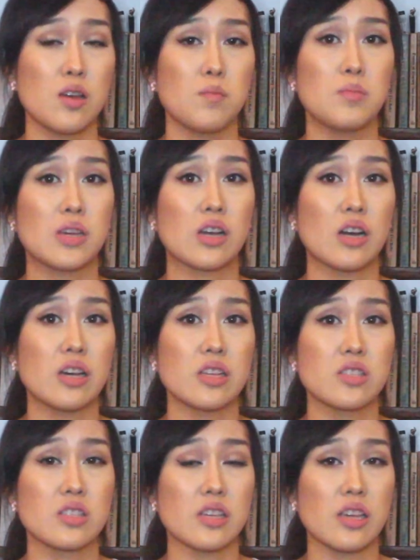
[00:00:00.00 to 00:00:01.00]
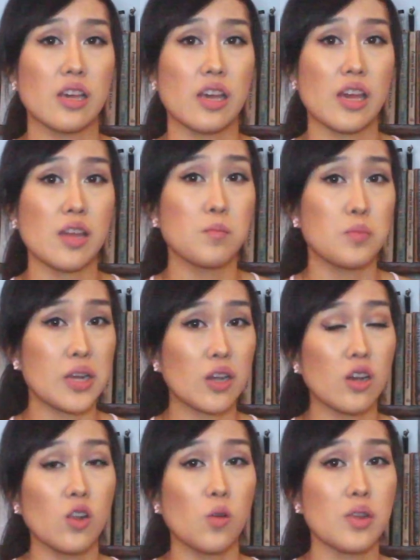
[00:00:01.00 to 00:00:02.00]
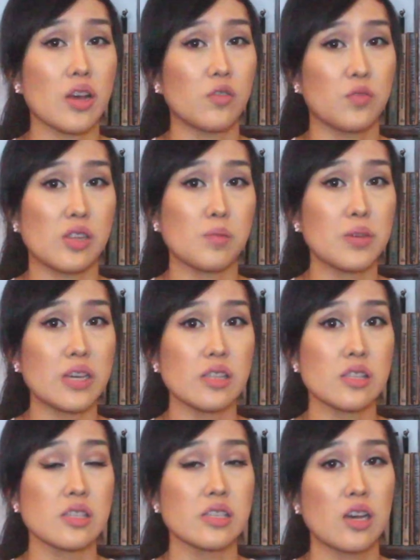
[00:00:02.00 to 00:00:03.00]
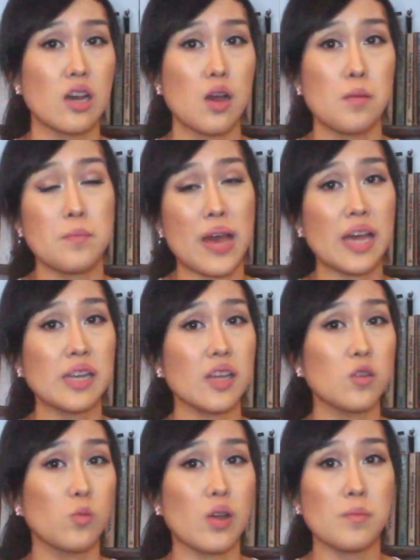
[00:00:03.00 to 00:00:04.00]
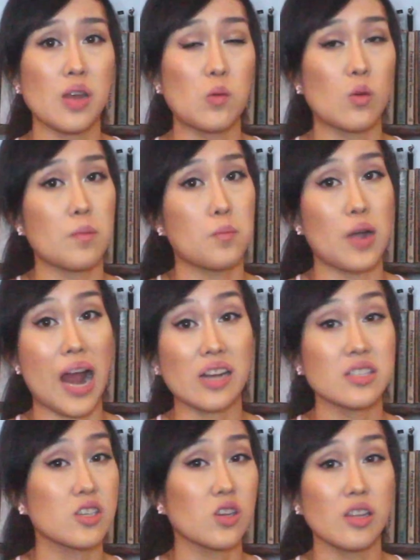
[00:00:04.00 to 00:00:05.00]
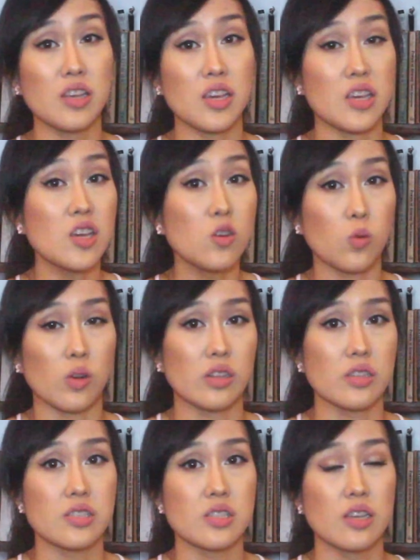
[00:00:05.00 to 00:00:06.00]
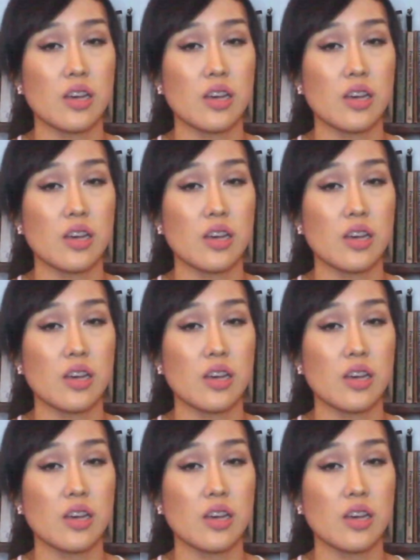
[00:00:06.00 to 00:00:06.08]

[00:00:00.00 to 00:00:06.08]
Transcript: because in pre-colonial Philippines, men and women were practically equals.